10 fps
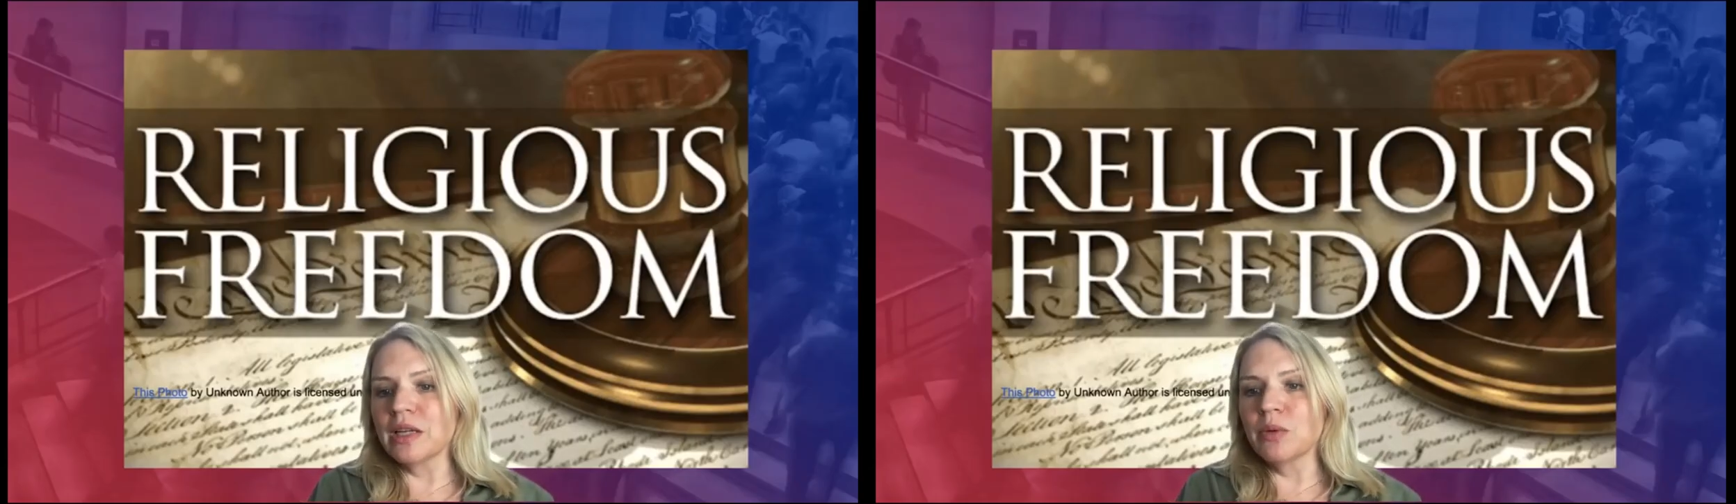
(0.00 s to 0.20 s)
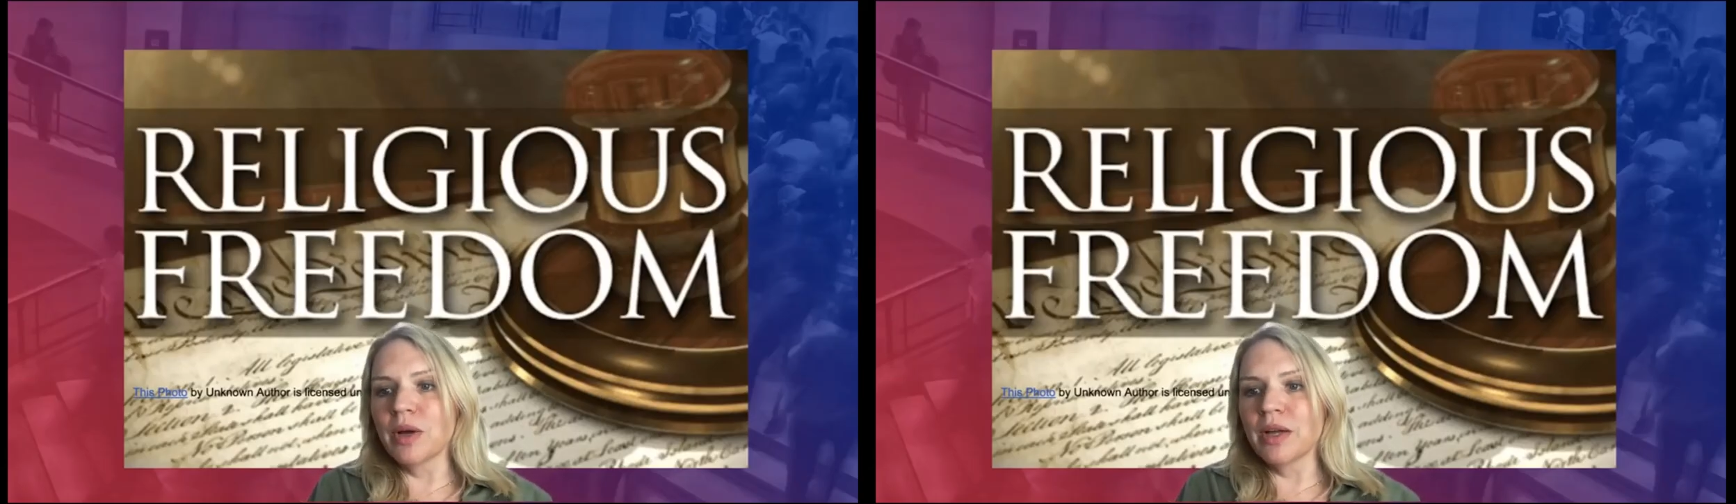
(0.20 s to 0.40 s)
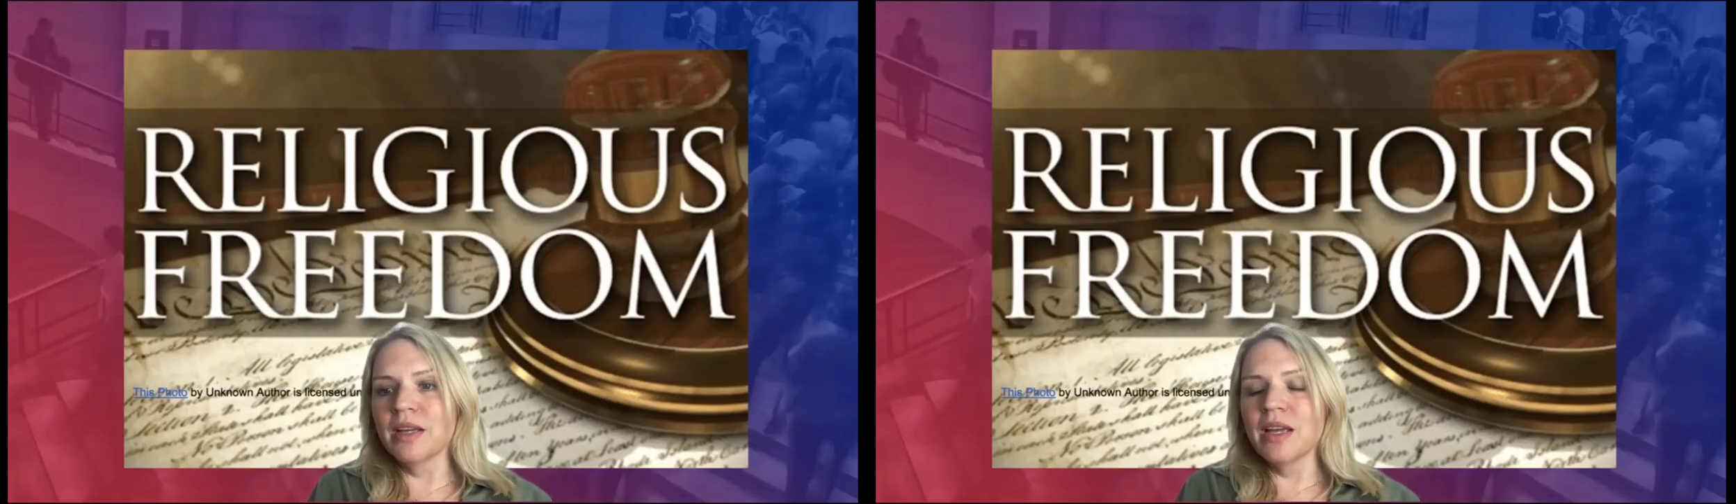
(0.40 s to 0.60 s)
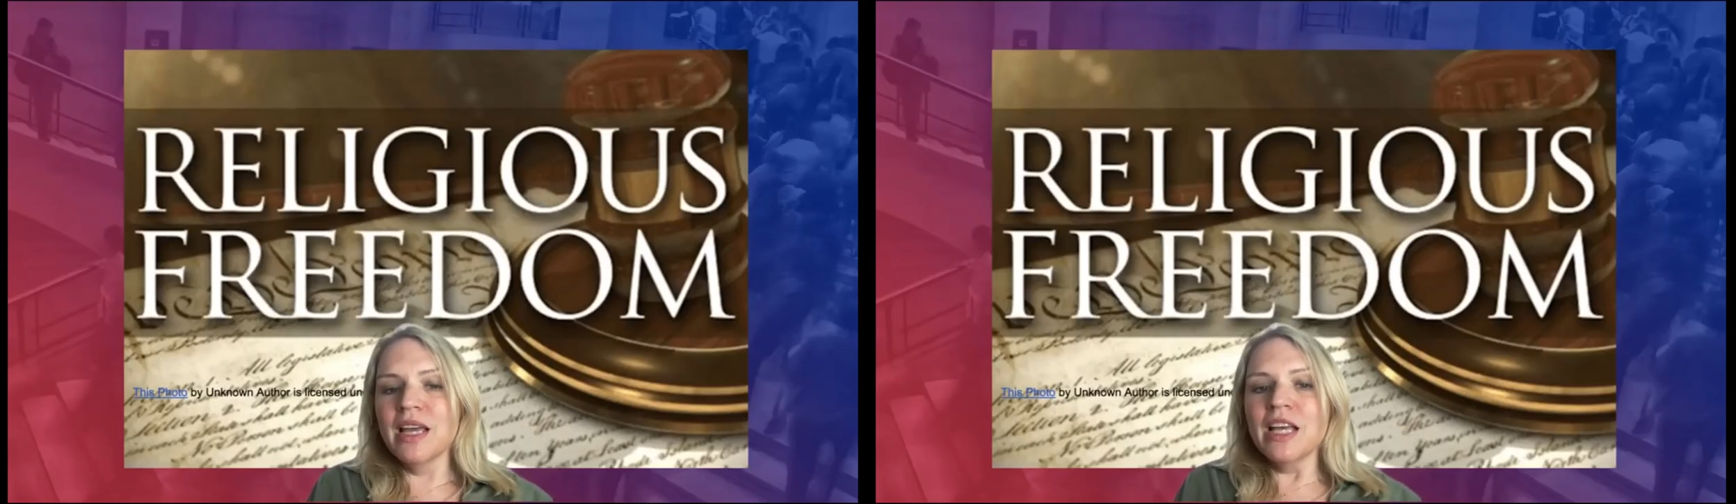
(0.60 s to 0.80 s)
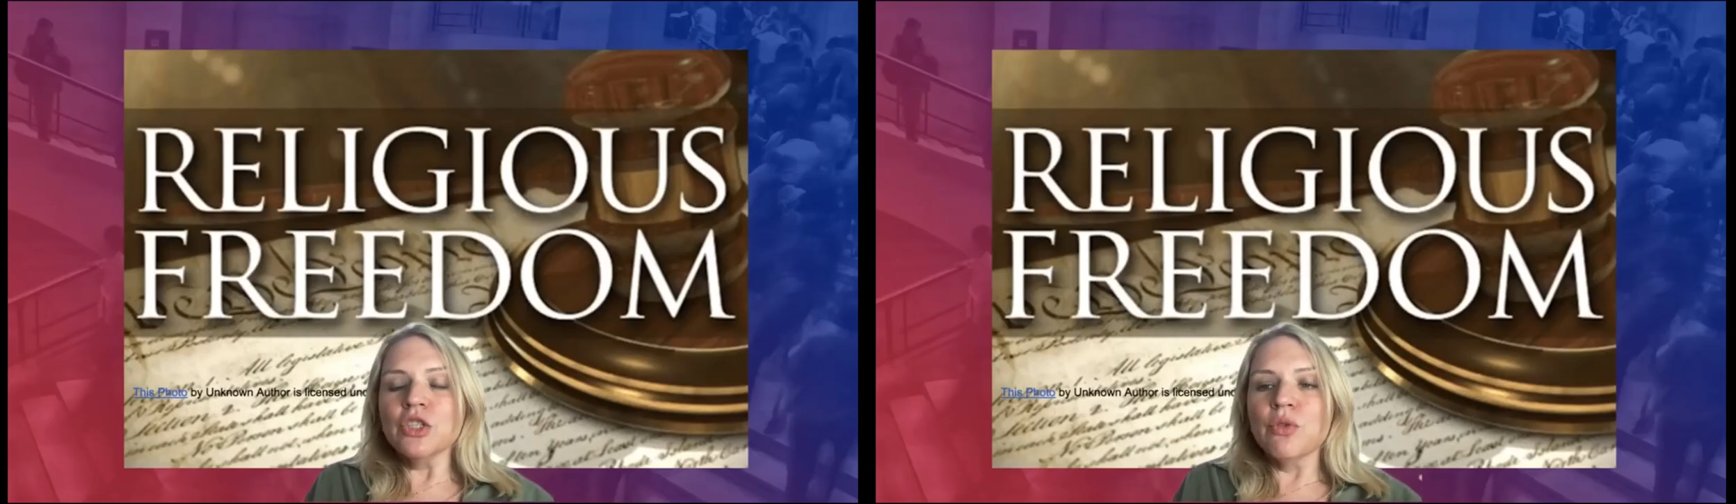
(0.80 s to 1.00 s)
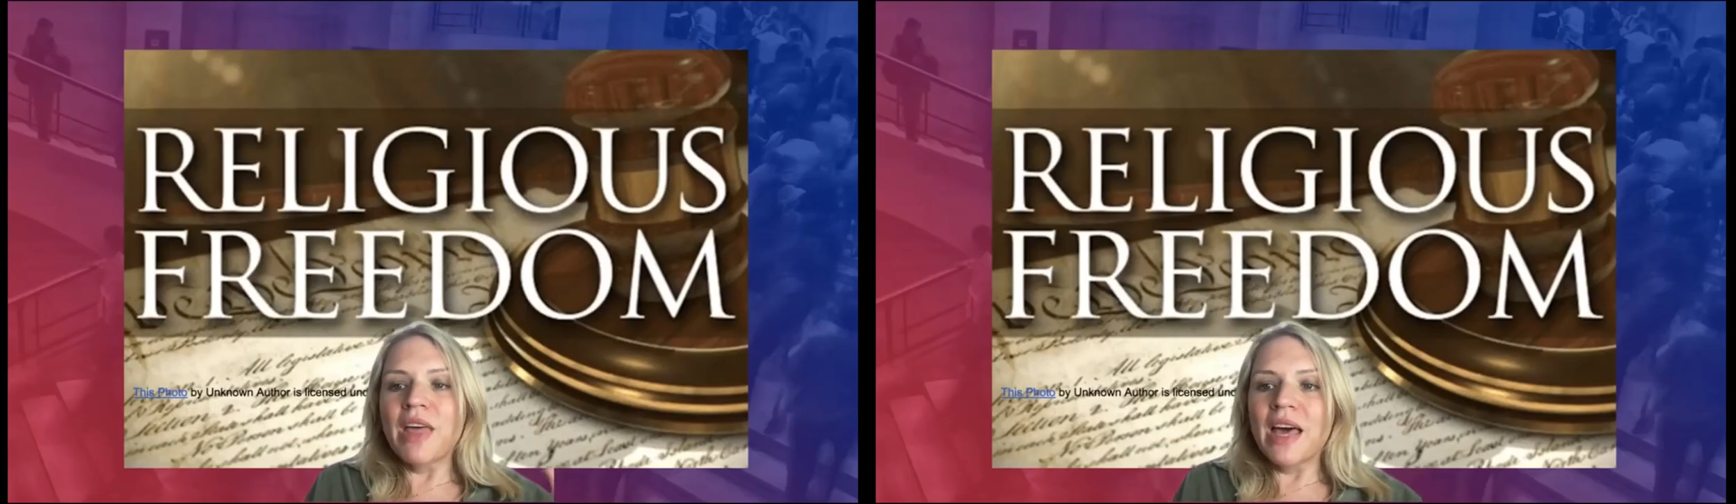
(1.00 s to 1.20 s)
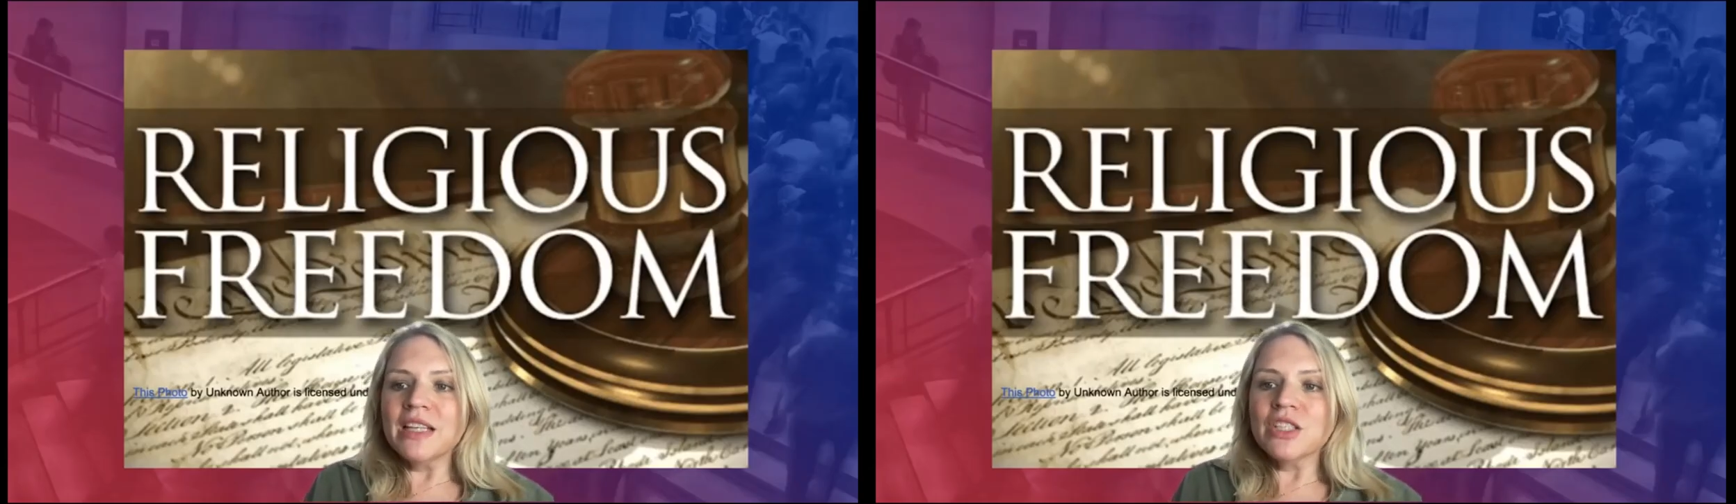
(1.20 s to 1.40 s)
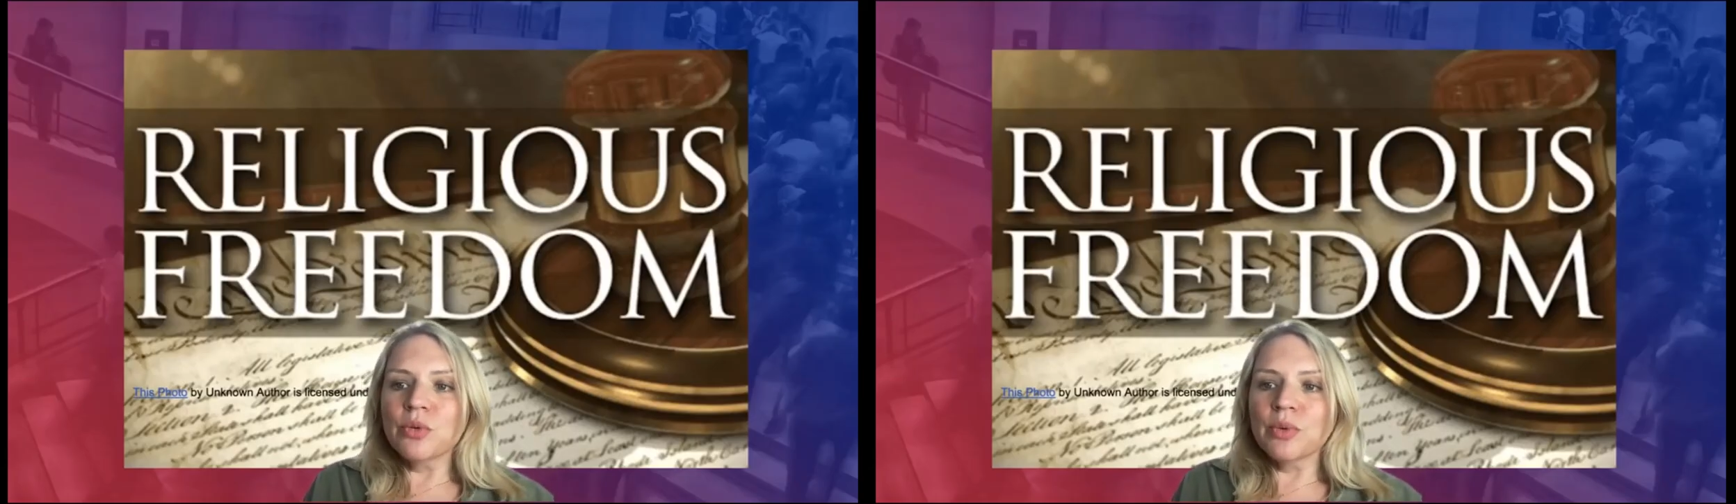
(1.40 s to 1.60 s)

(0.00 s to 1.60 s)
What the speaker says: anyone. So that is our